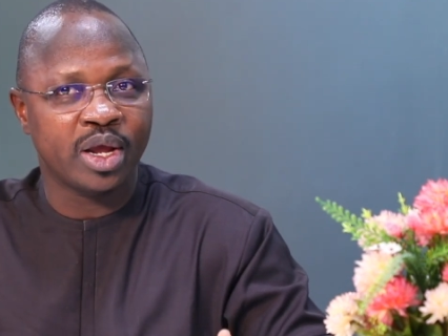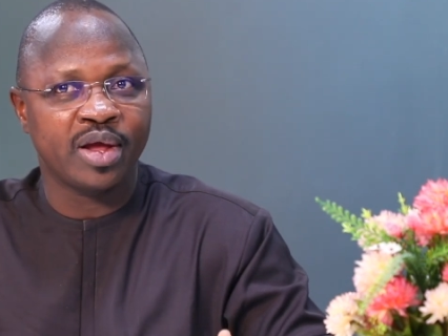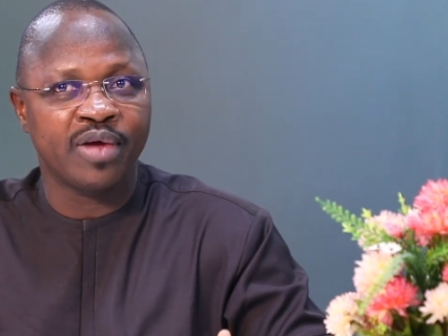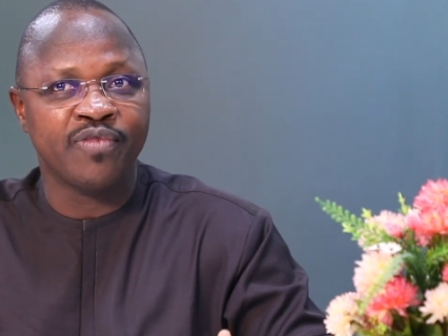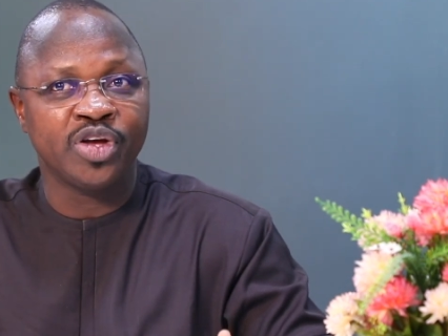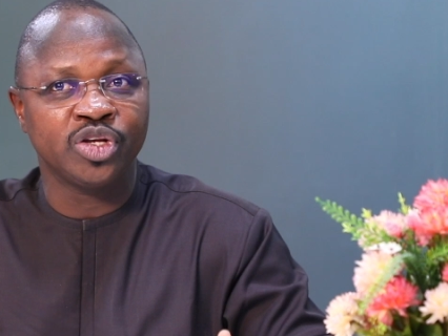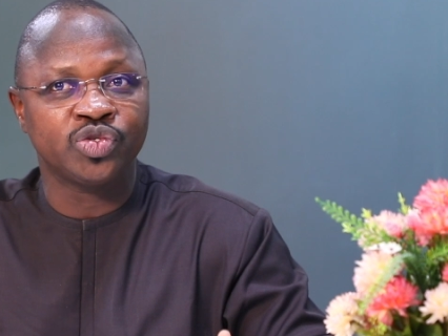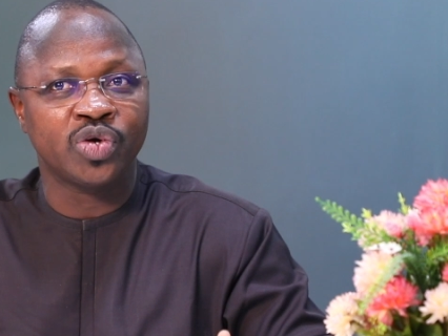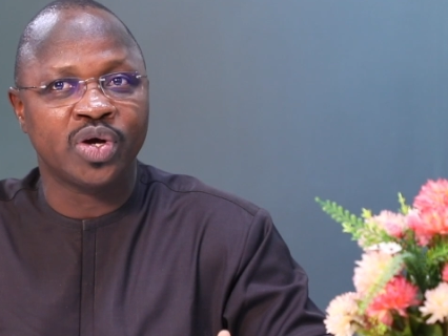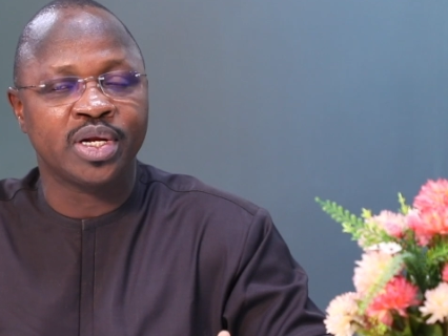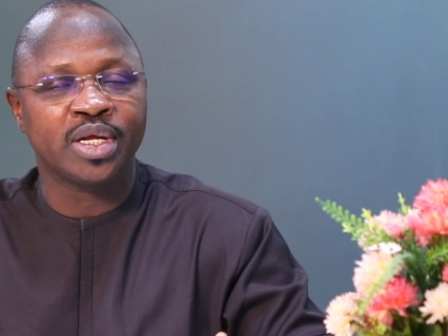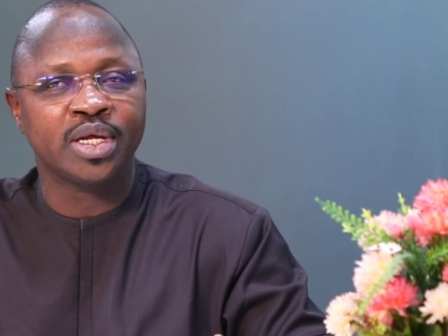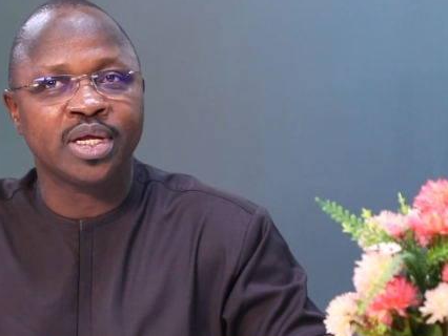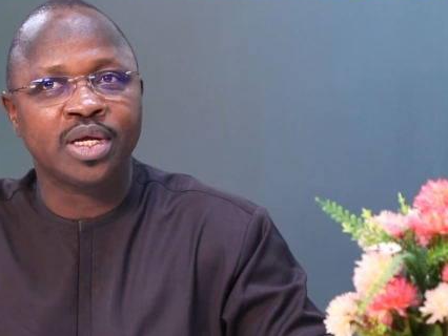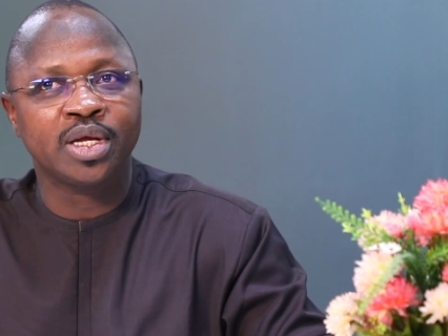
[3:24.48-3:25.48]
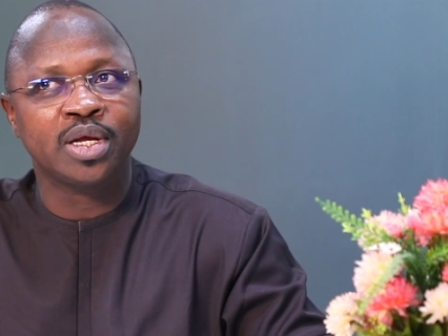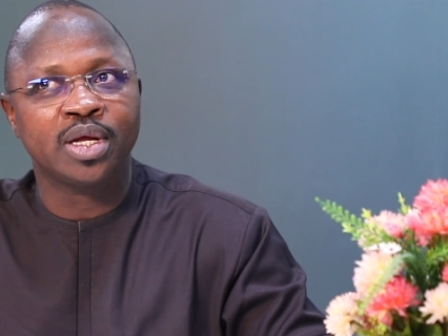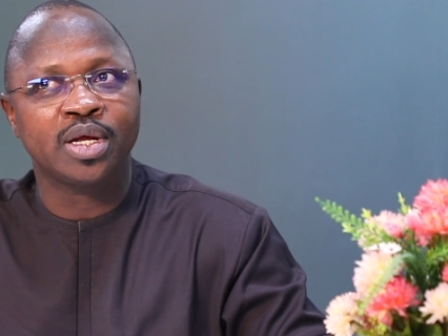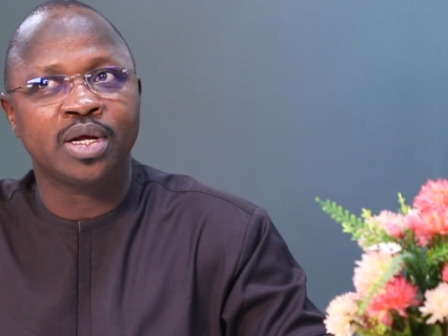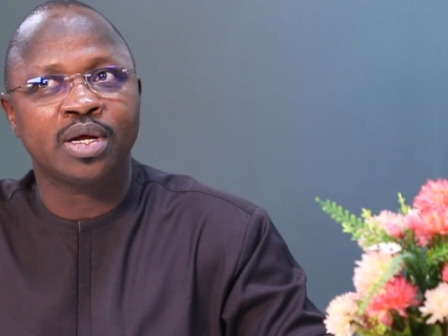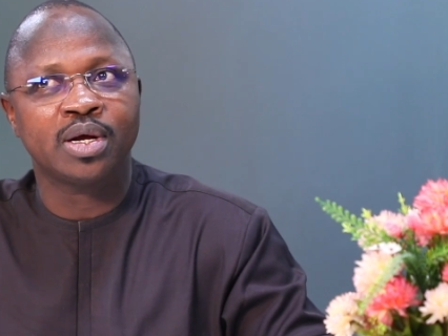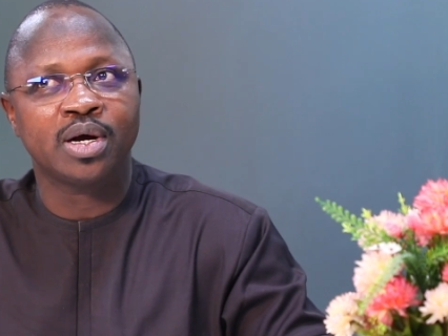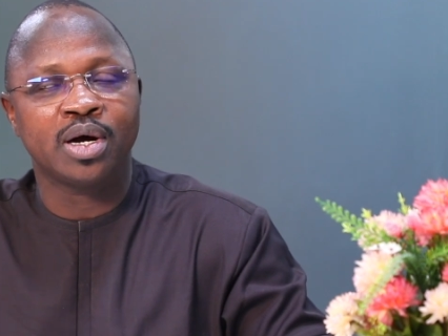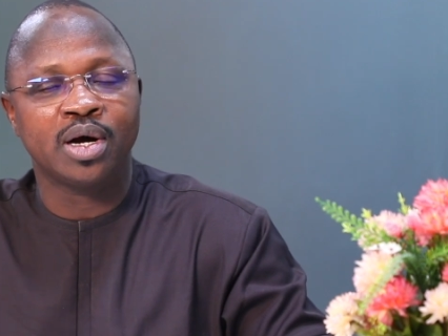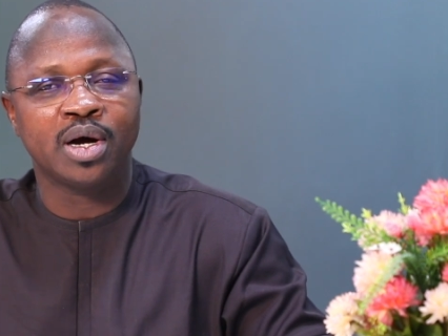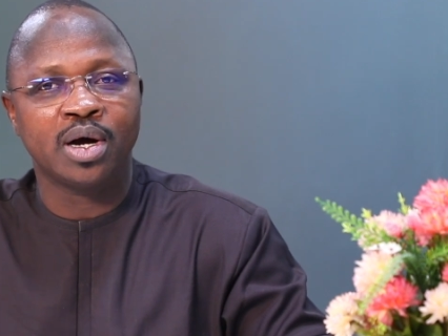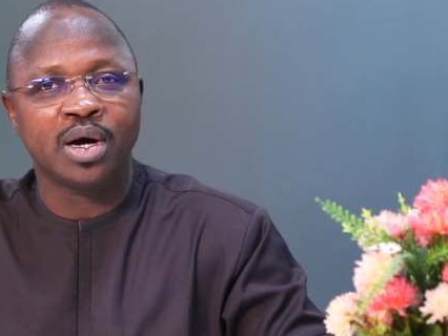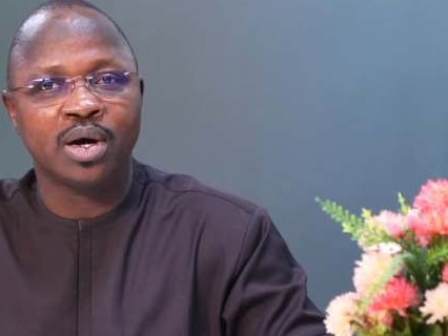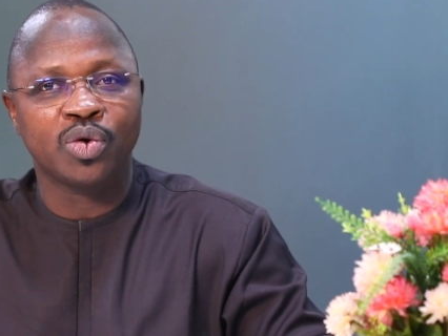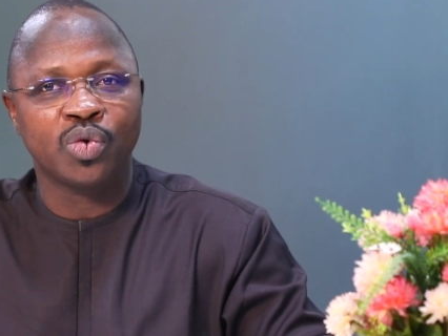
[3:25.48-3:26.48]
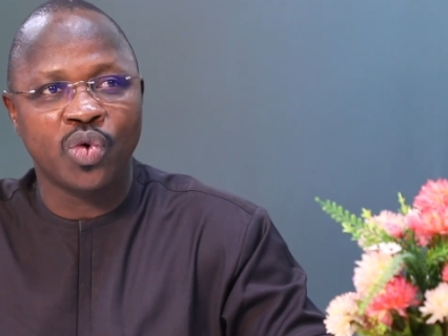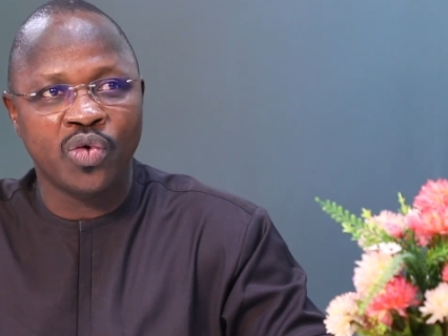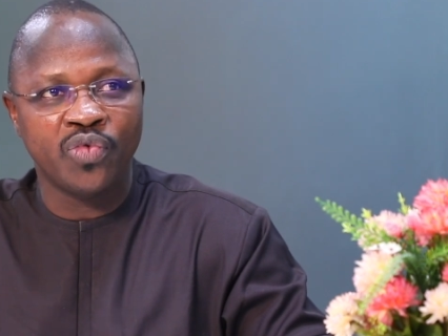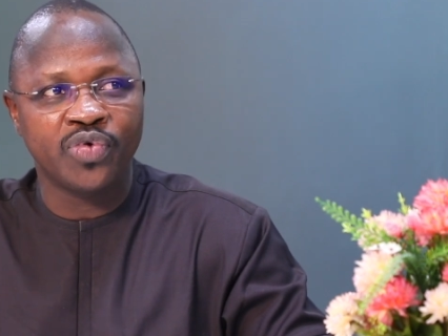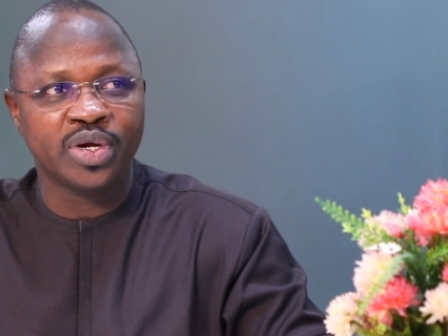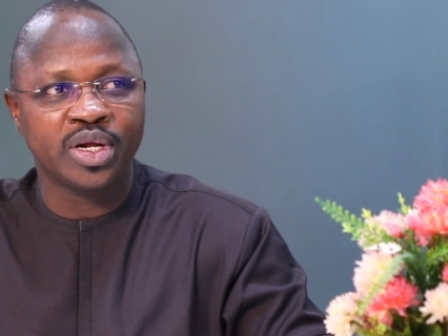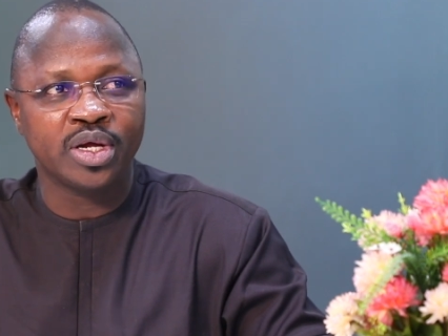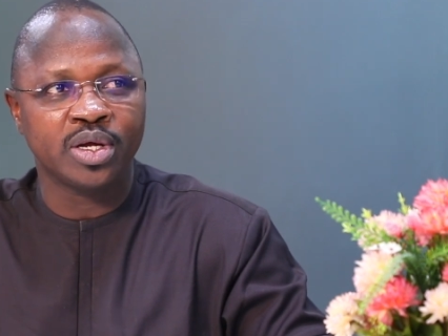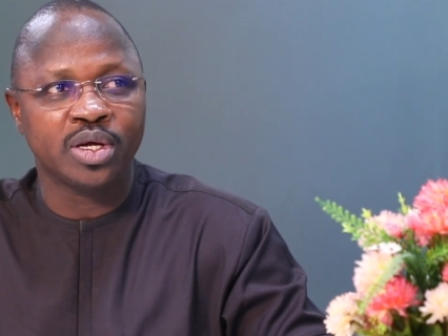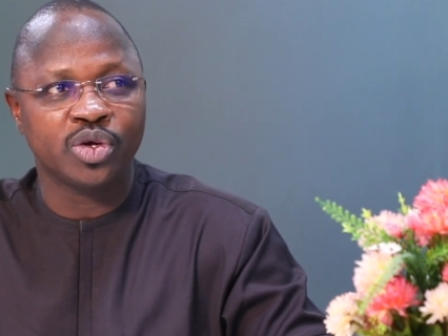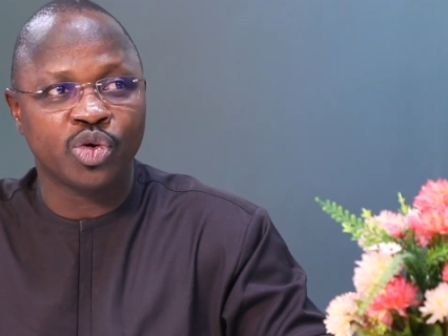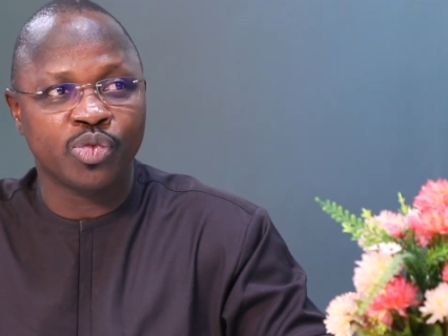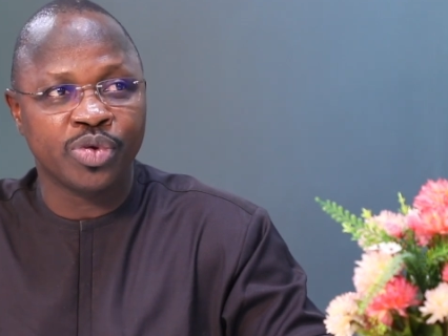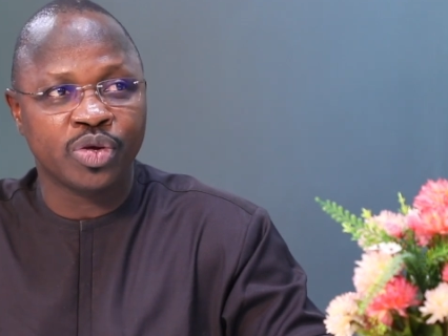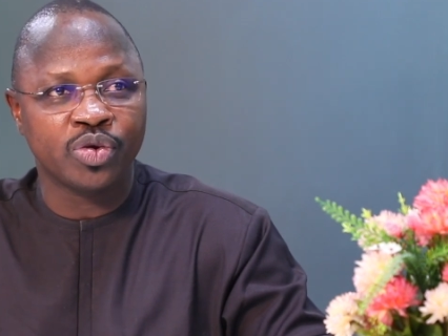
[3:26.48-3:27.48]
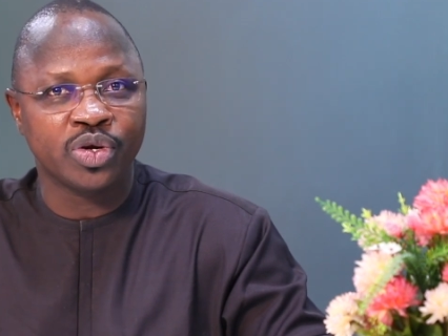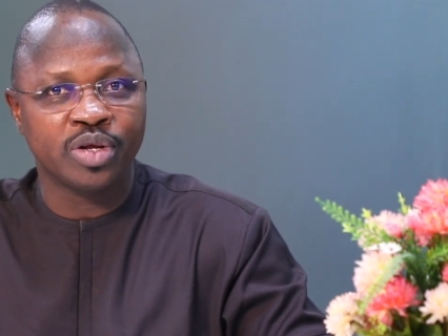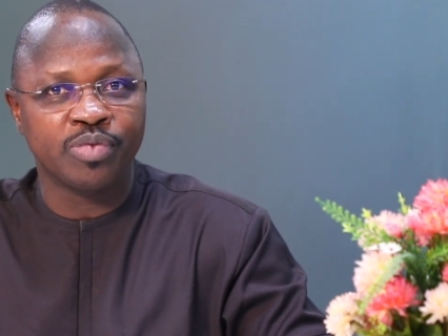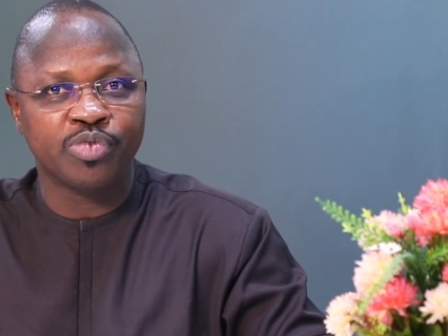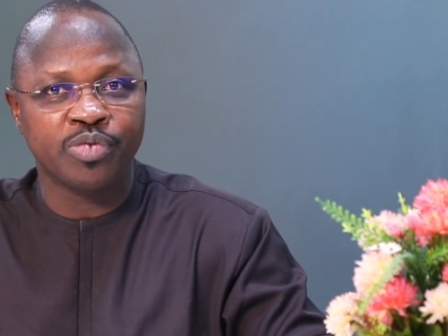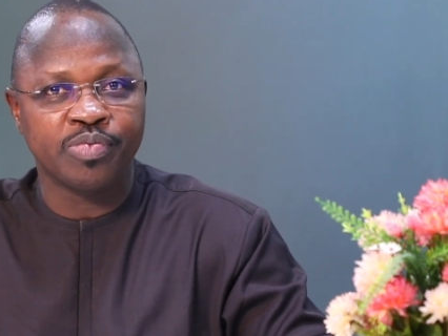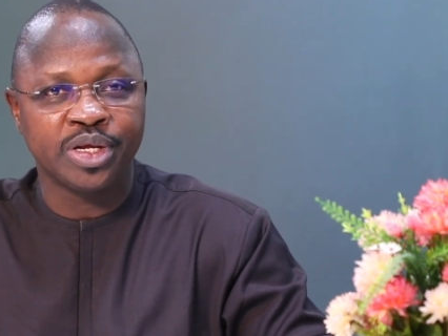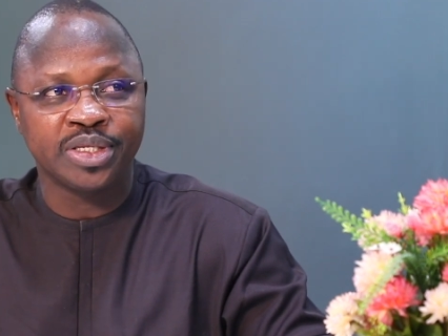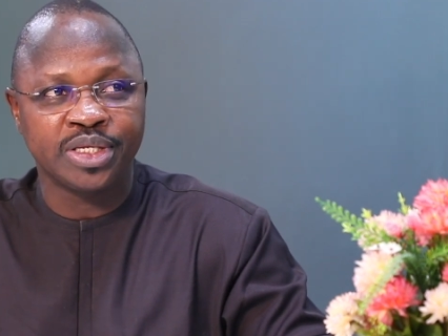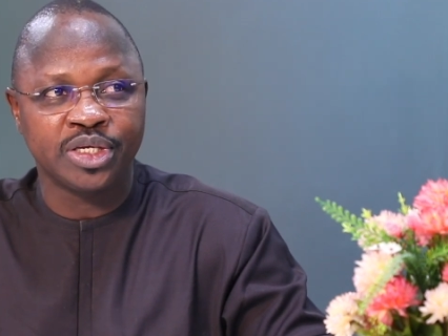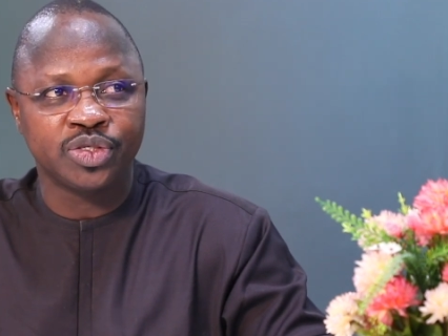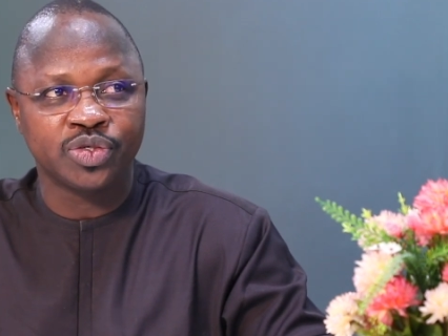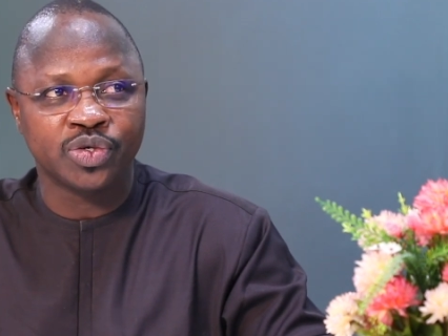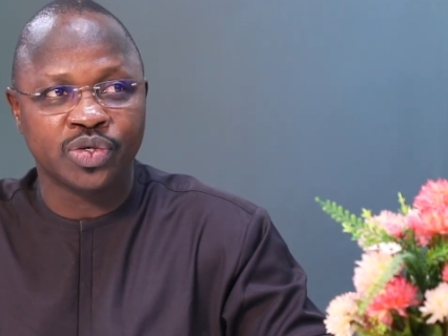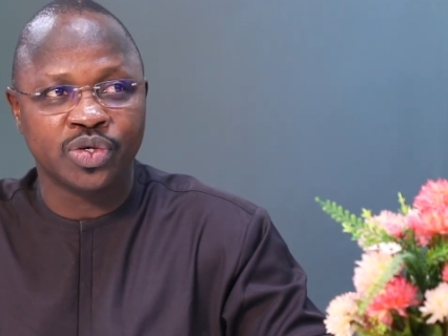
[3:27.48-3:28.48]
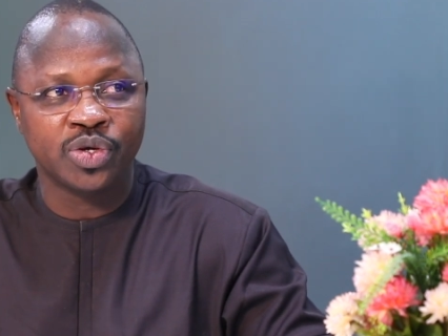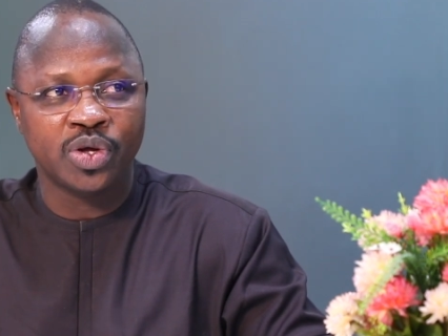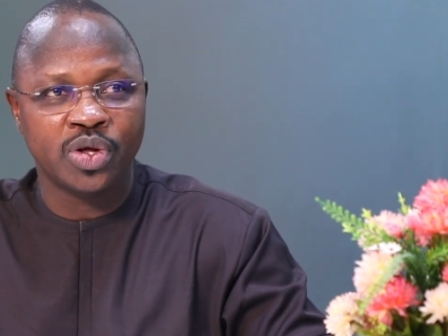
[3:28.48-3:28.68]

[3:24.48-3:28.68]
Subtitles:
eventually go for the Rubikon implementation.